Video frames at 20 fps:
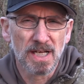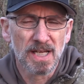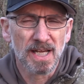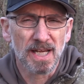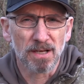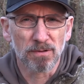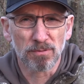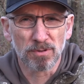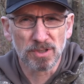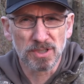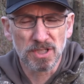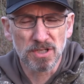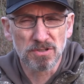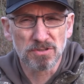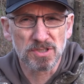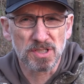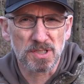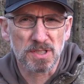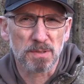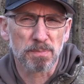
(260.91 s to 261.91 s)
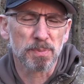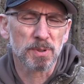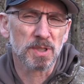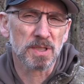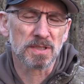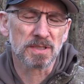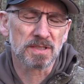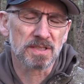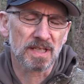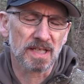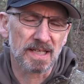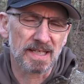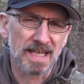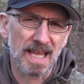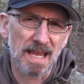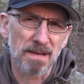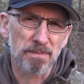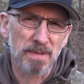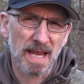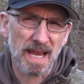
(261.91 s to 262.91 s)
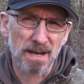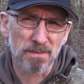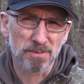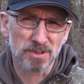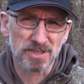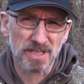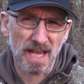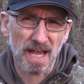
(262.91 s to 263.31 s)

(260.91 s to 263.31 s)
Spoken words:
and we'll use it to put game cameras